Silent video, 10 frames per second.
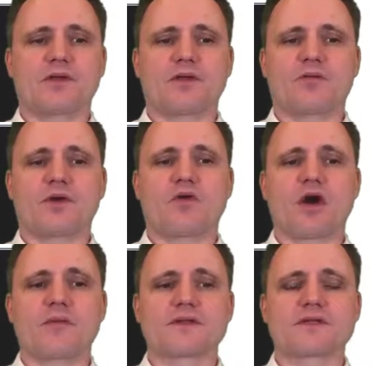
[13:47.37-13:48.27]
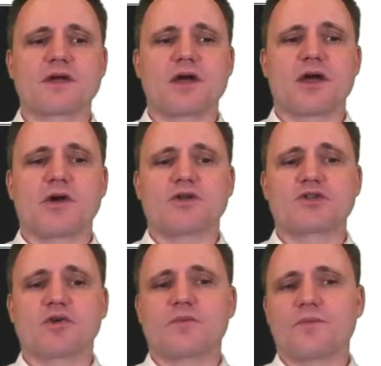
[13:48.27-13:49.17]
requirements.
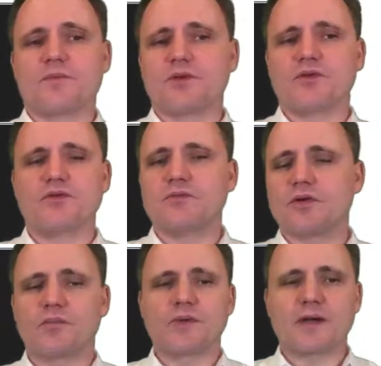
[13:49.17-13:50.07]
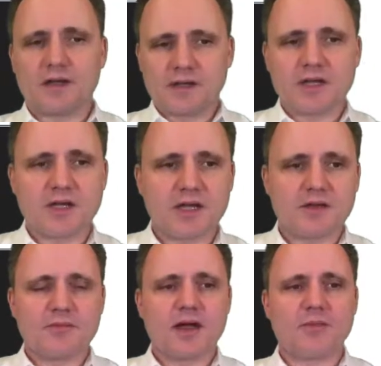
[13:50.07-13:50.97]
So, you know,
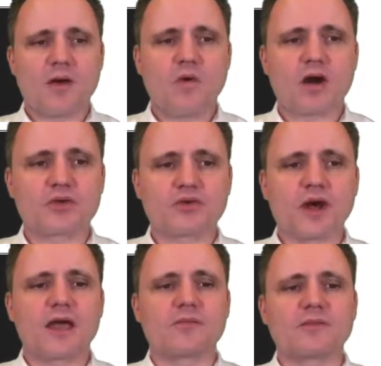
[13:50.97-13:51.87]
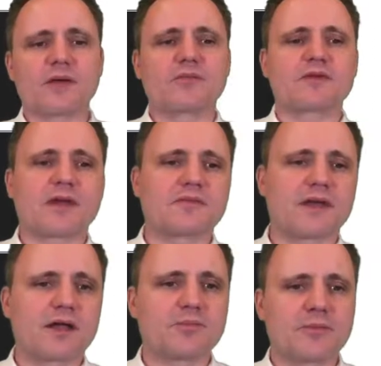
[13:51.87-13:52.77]
in my walkthrough, I'm
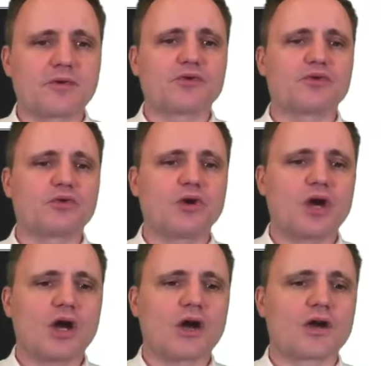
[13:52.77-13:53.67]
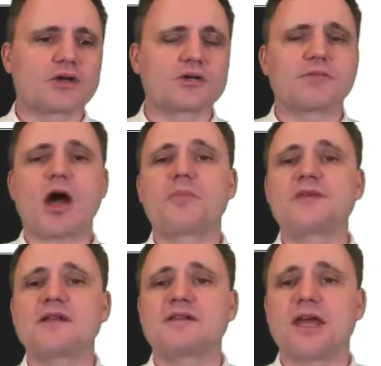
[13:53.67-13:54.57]
telling people to
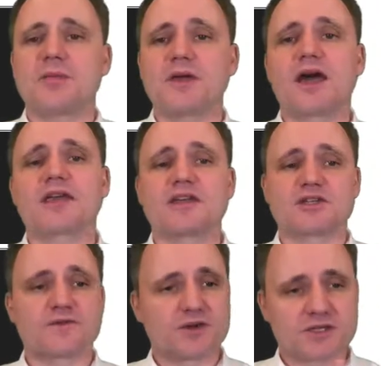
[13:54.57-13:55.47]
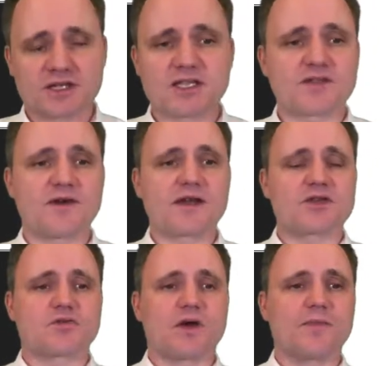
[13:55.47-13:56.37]
update the API keys first. That's fine
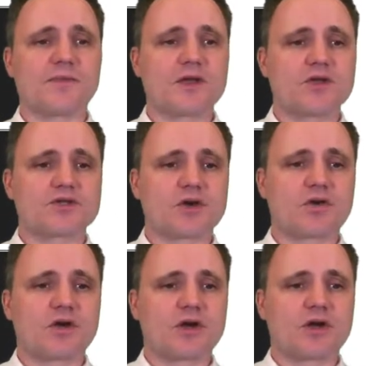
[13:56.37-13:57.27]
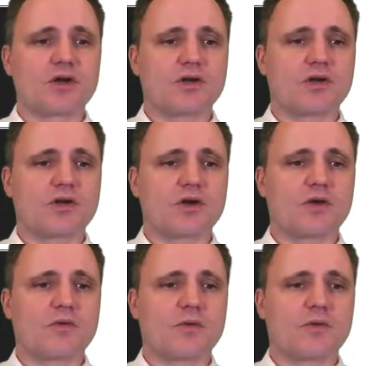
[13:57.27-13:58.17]
as well. So, you
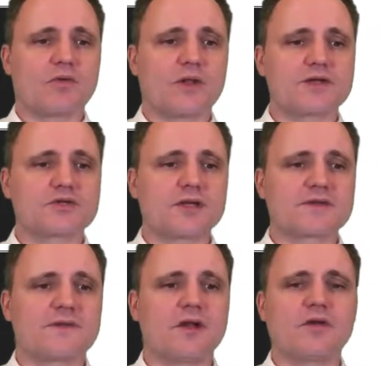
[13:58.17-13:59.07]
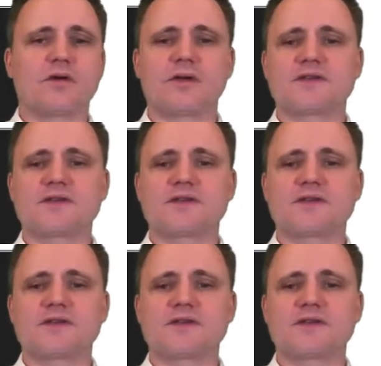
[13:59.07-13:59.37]
know, well, let's follow